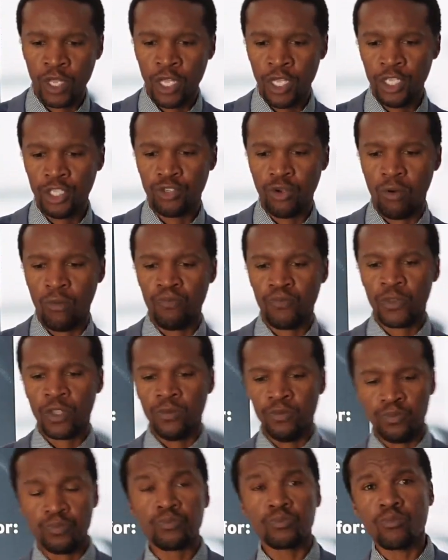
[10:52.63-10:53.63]
So,
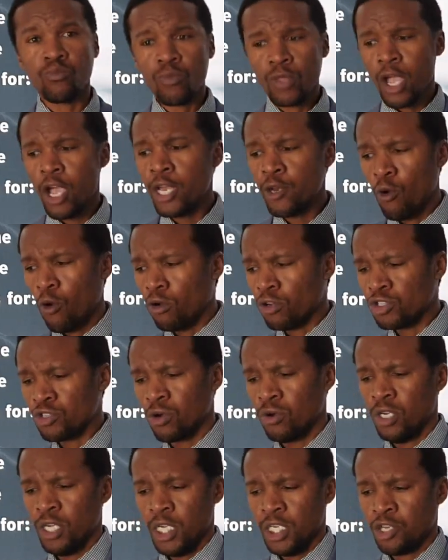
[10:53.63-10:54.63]
and
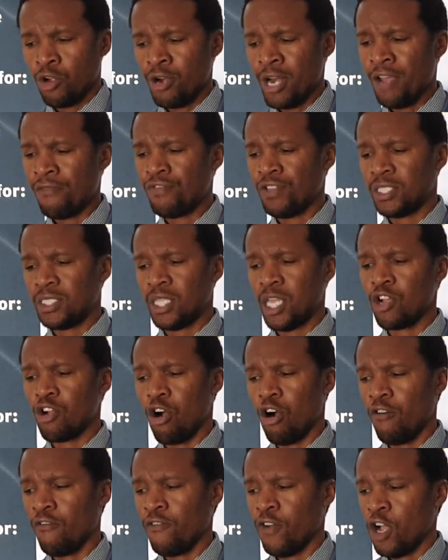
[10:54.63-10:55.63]
also don't have this thing
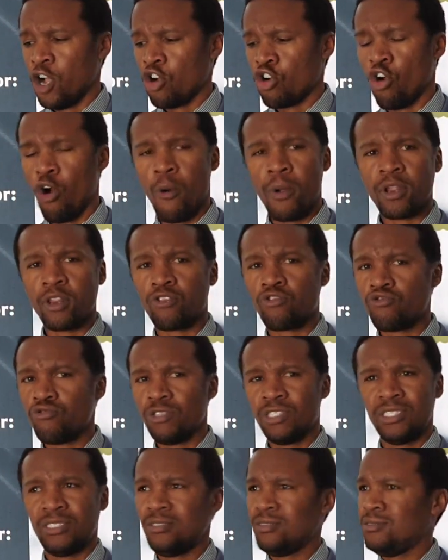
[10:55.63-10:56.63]
of going
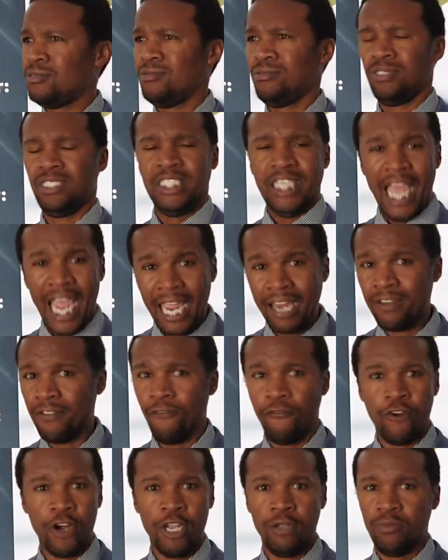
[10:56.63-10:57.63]
through 10
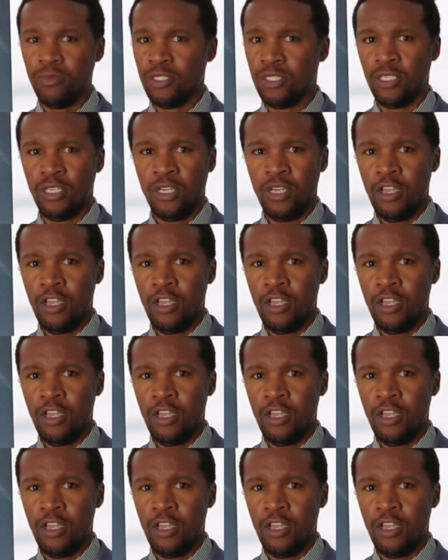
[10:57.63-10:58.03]
frames